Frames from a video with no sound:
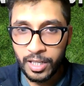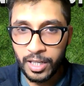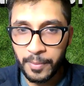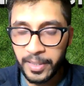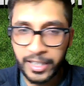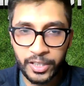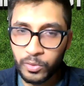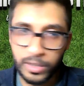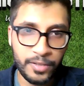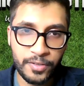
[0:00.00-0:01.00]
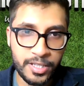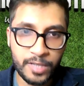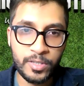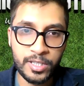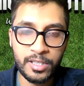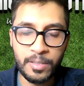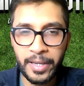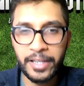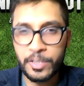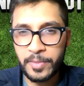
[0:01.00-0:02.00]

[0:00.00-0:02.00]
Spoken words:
I think at 2-0, I would have said we're still in the balance.